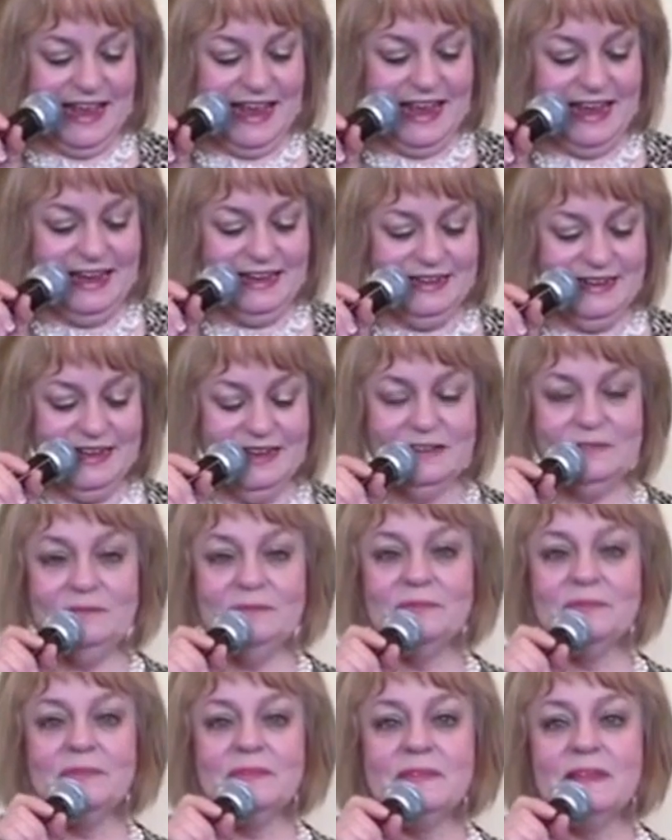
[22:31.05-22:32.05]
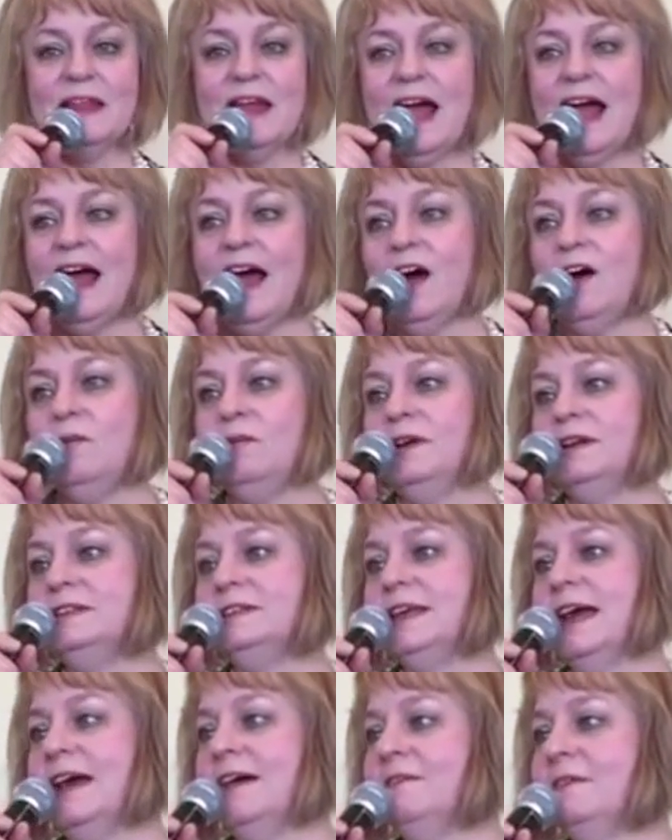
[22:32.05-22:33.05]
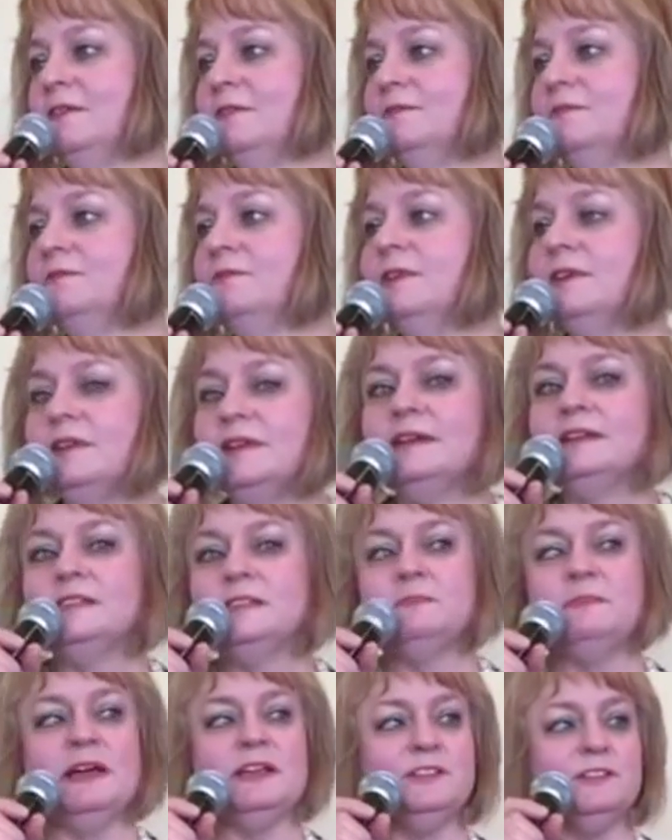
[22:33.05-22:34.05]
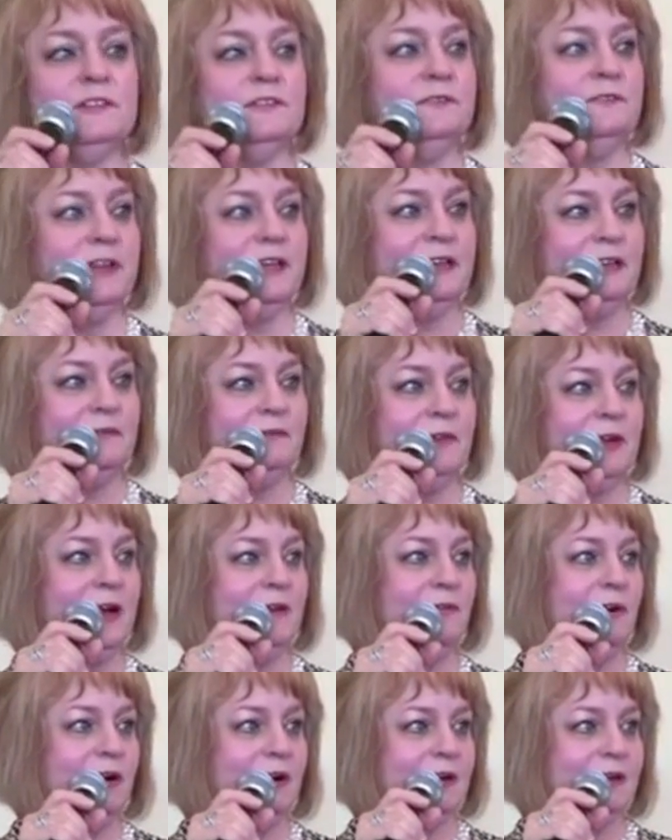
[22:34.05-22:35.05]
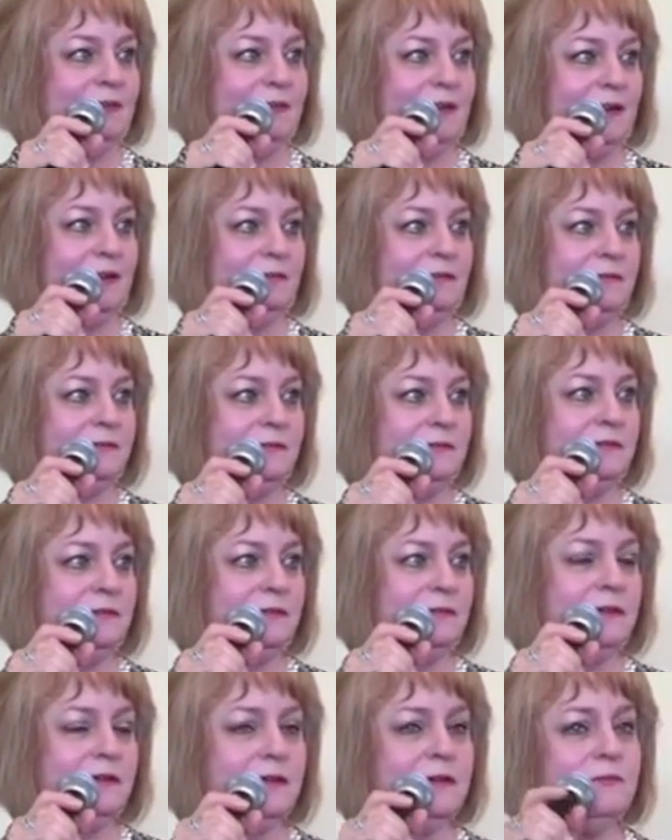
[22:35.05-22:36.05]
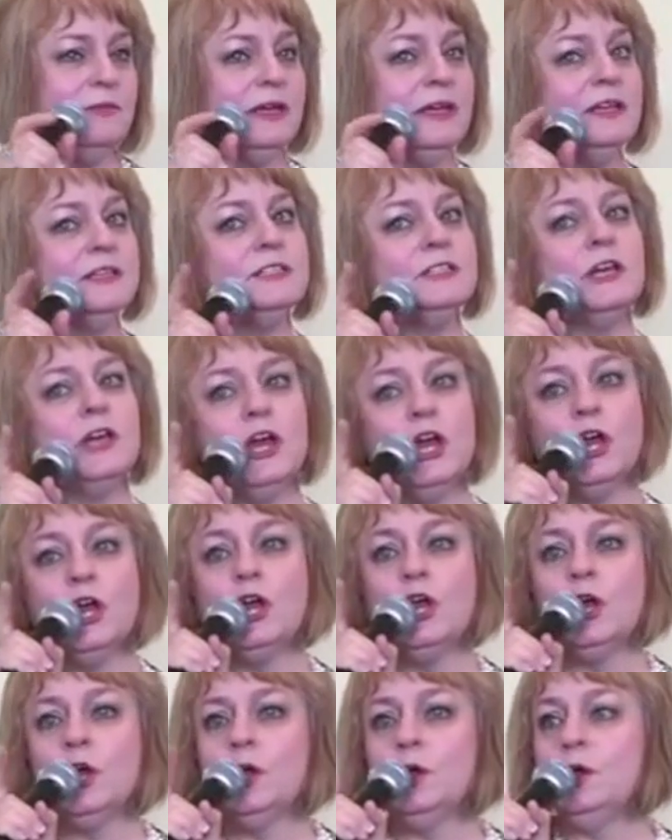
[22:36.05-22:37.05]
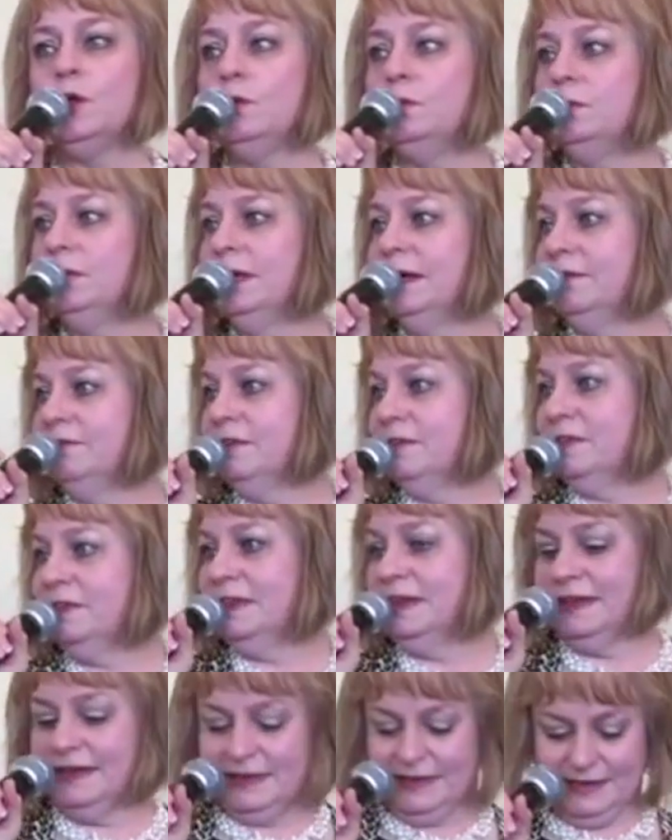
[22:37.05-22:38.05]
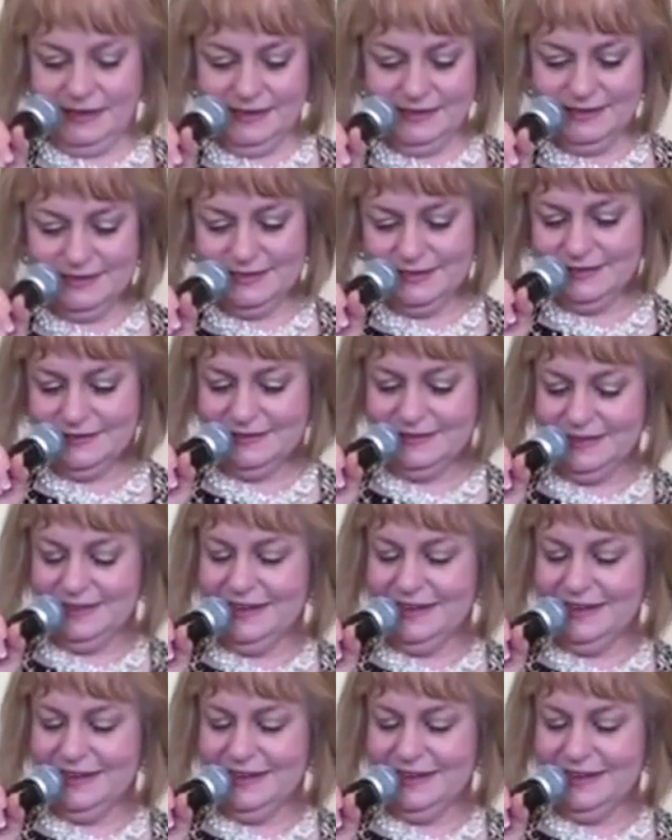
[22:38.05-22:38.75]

And I always have a really special feeling when I walk in there, because who would ever think it?